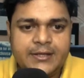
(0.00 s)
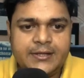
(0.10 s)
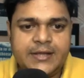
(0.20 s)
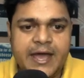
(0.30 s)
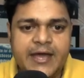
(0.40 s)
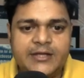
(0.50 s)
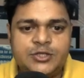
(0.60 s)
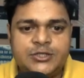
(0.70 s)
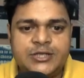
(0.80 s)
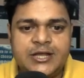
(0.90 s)
The
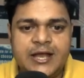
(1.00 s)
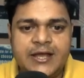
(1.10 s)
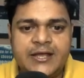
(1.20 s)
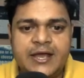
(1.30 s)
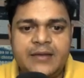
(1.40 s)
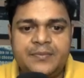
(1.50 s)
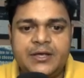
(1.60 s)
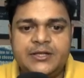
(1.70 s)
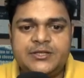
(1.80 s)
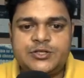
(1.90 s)
Azure CLI can
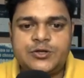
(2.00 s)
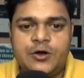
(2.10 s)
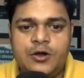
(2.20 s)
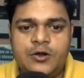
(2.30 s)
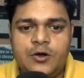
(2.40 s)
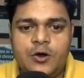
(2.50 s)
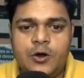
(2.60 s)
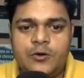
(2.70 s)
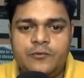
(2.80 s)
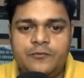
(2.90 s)
be installed
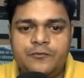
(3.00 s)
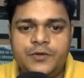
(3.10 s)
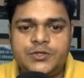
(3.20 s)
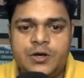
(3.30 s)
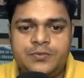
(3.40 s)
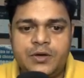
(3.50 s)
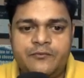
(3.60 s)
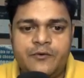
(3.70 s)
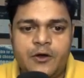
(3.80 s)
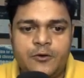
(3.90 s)
on which of the
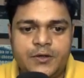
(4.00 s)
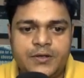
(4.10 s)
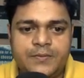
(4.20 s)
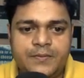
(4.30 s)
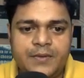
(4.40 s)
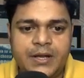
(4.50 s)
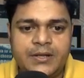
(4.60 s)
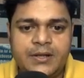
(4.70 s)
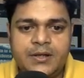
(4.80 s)
following, right?